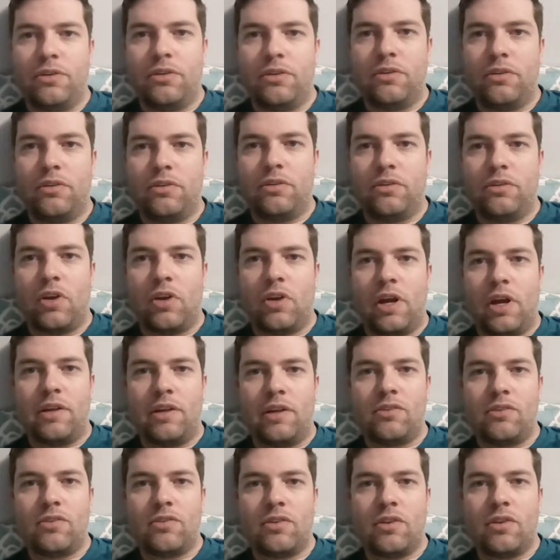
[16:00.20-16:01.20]

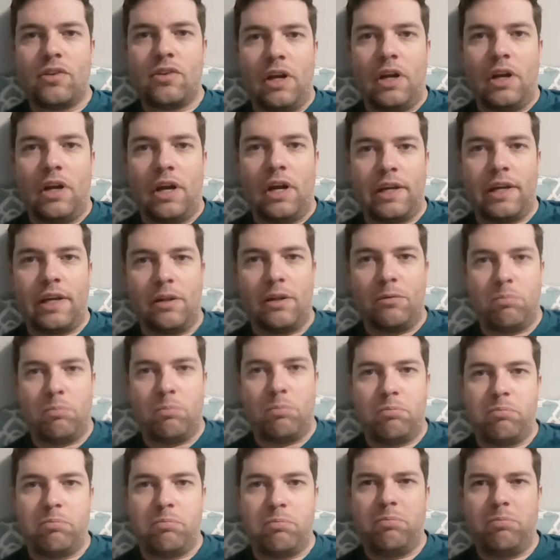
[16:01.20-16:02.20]
science, I can
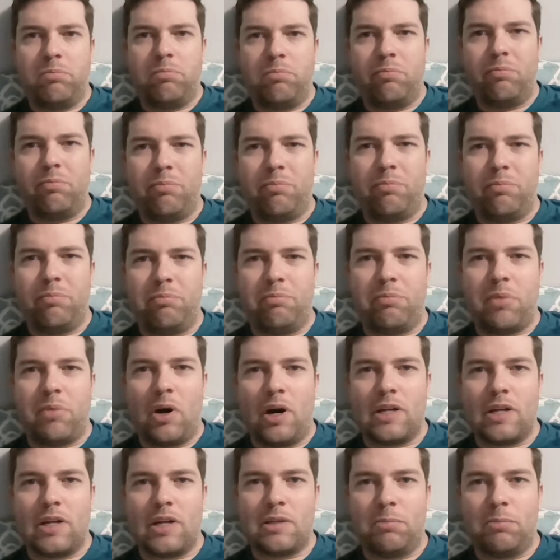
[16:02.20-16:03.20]

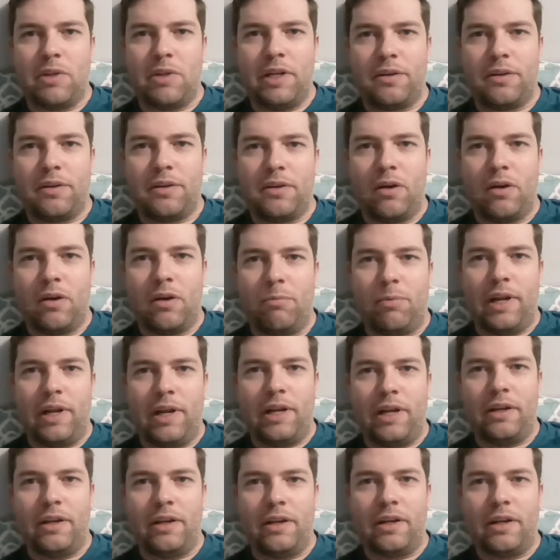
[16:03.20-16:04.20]
possibly
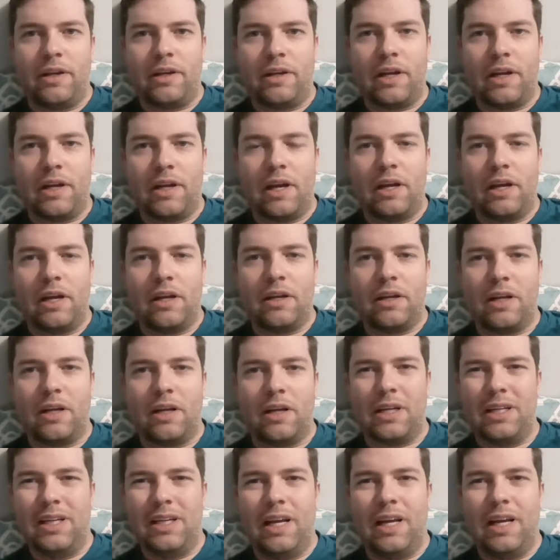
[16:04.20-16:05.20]
comprehend a God.
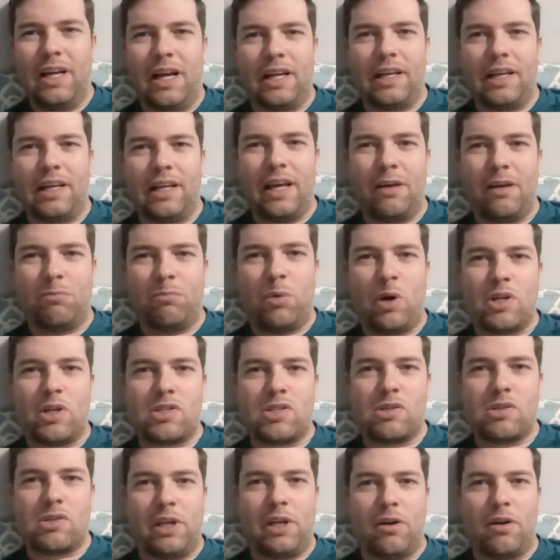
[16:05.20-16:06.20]
I can't
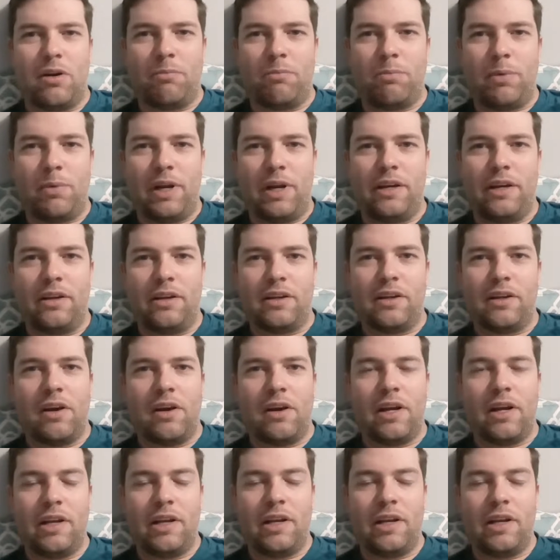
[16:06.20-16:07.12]
possibly comprehend a God.